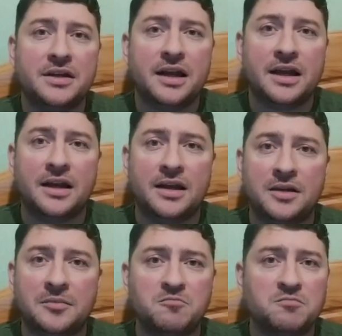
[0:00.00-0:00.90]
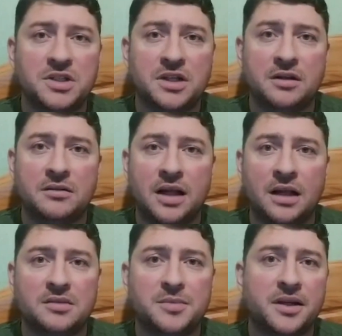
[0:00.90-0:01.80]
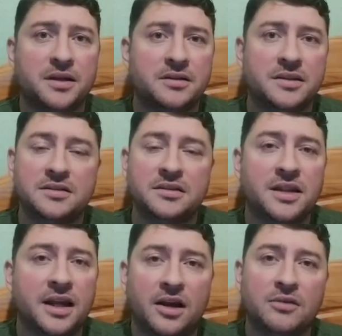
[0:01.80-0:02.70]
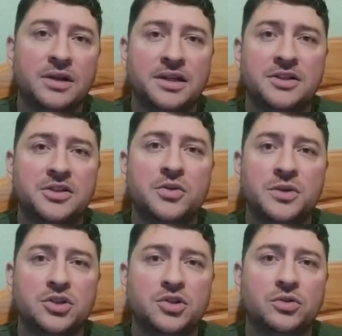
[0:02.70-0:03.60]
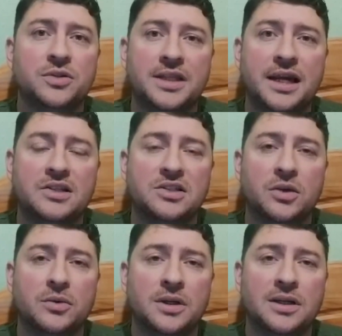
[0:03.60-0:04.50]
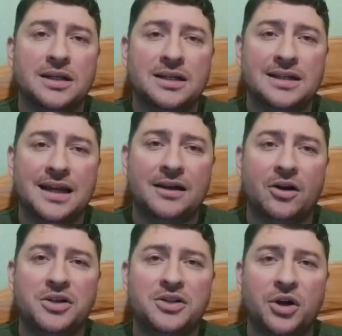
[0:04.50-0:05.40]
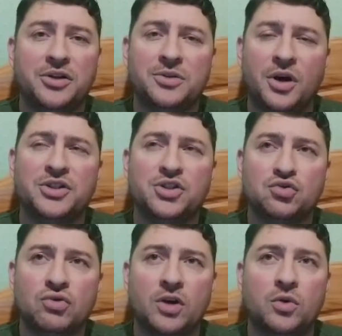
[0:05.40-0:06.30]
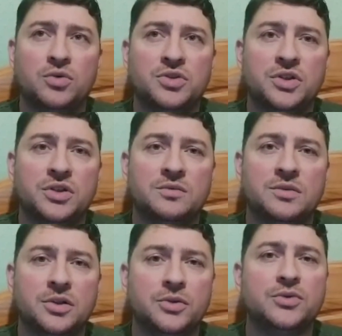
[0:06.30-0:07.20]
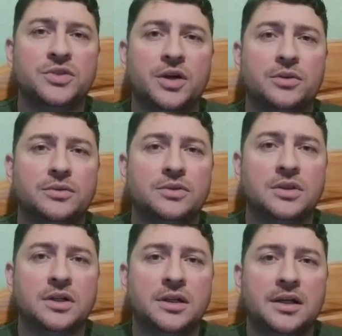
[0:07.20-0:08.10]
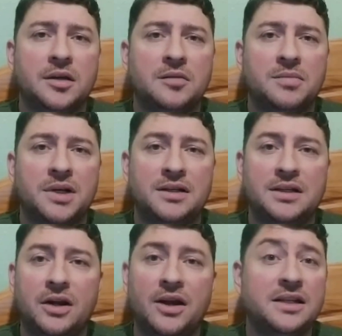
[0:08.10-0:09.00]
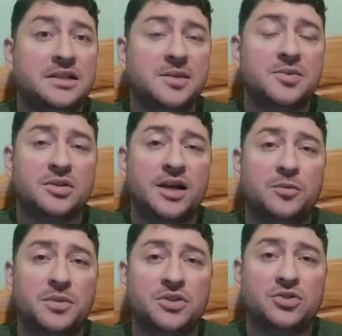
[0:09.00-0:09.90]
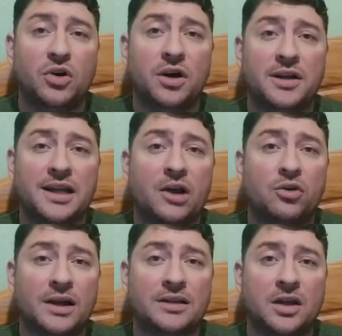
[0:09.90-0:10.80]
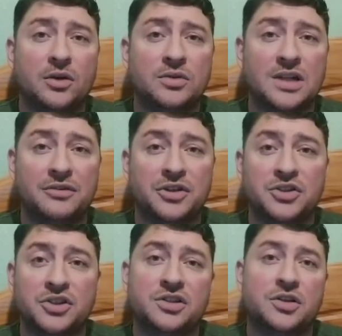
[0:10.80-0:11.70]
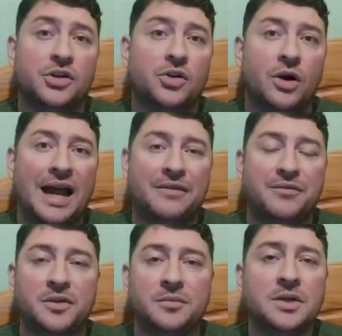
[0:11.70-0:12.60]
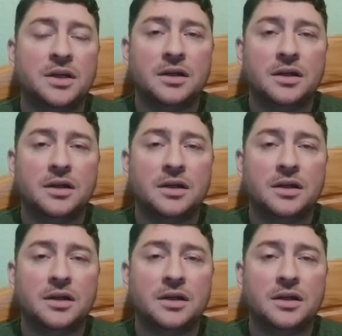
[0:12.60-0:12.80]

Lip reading: Altbier and things like that. I really do enjoy that. So, yeah, I struggle to lose those. But, any tips on helping to try and counteract those, other than just not have them,